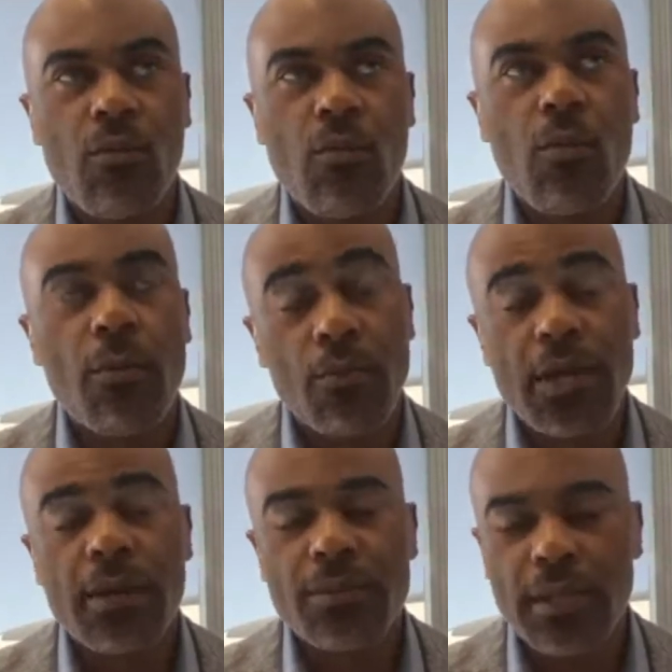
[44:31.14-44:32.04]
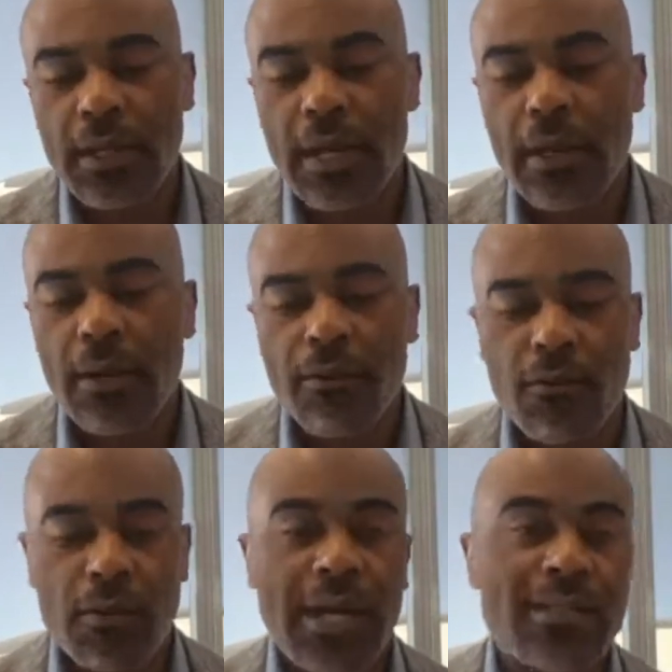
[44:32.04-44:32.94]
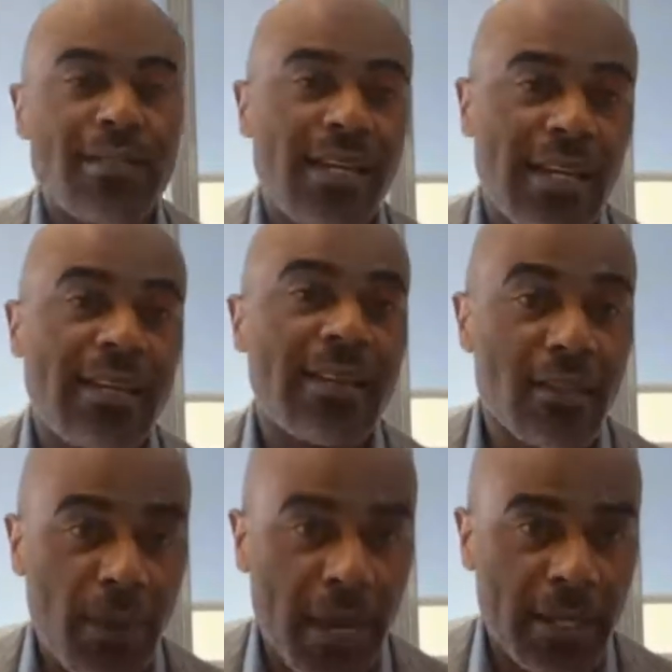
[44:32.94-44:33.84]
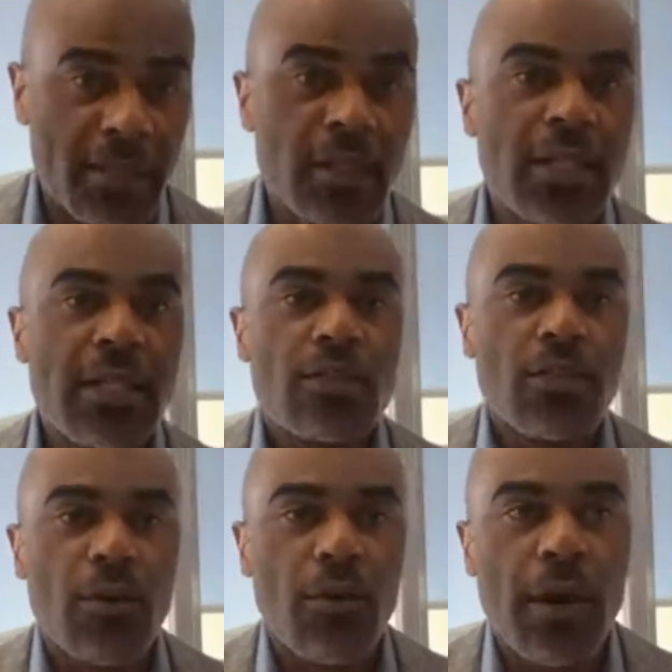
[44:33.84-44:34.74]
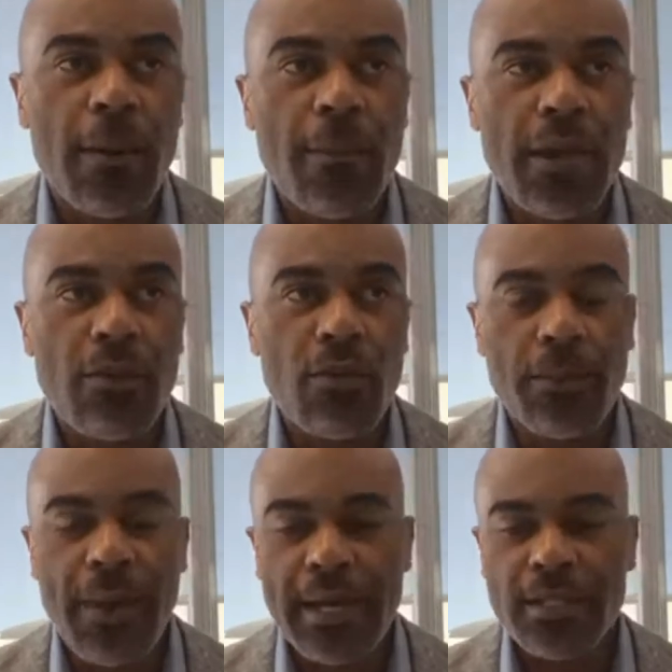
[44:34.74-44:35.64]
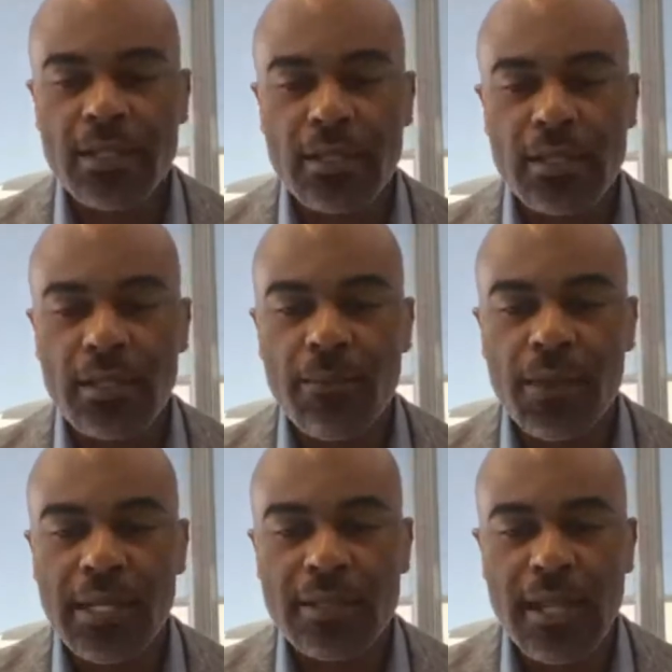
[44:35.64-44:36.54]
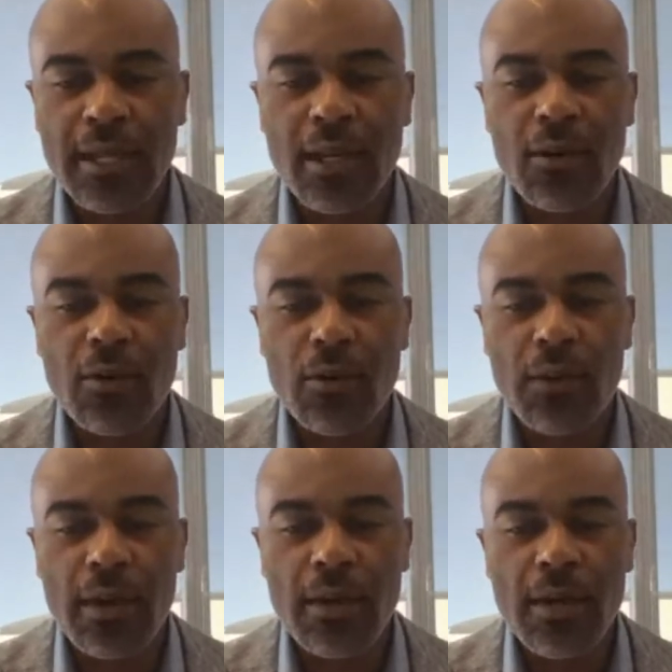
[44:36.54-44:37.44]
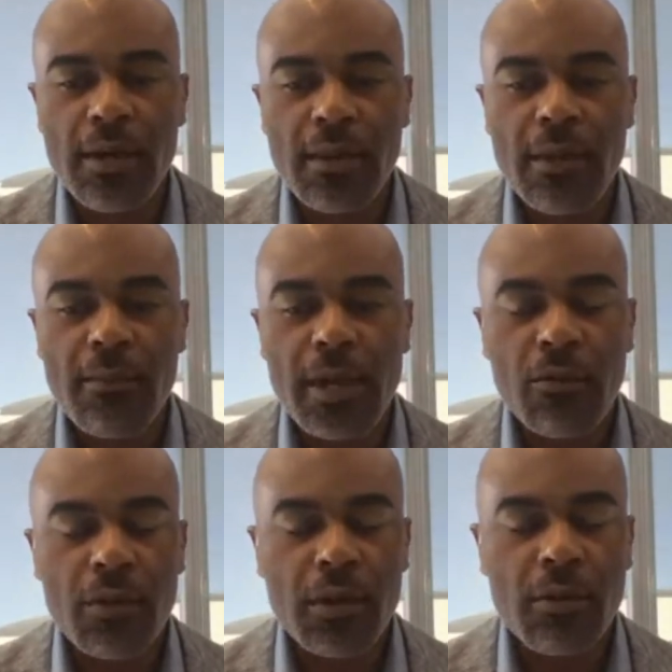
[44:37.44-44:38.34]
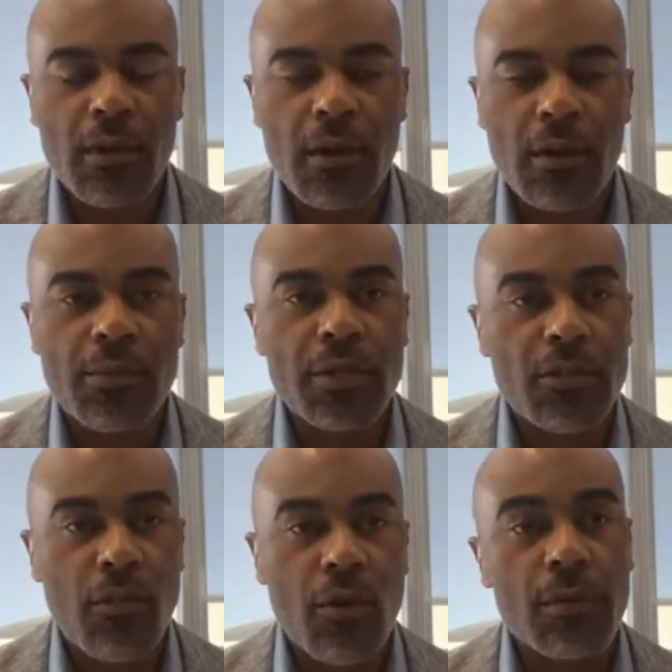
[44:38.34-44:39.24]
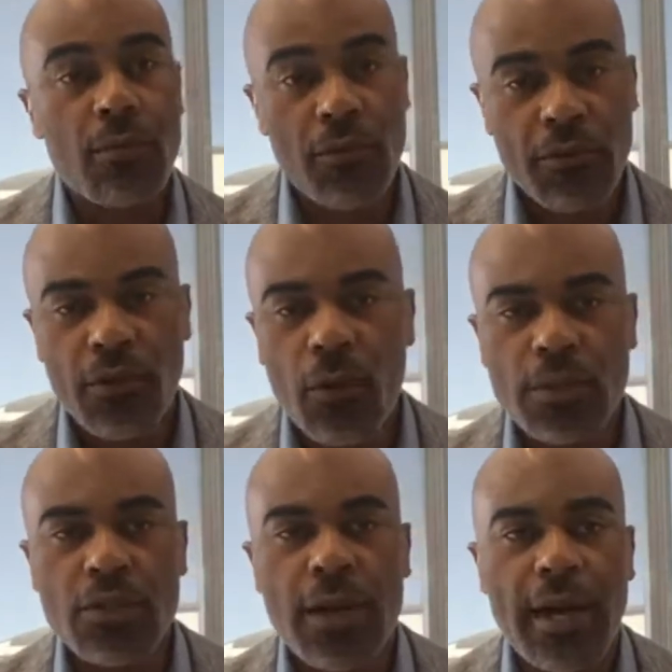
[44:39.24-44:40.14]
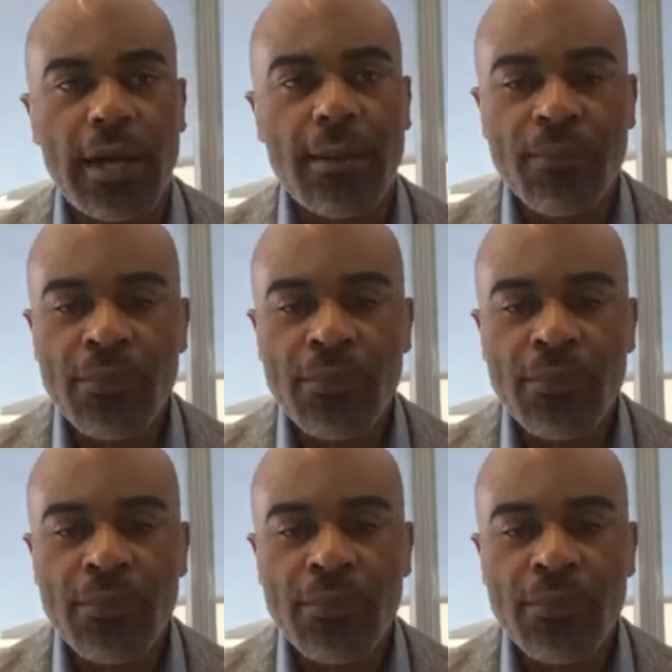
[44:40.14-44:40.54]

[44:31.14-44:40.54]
we're pretty upset for not seeing it in this package. So either it passes in something that's standalone or they make a really hard push for it moving forward. So I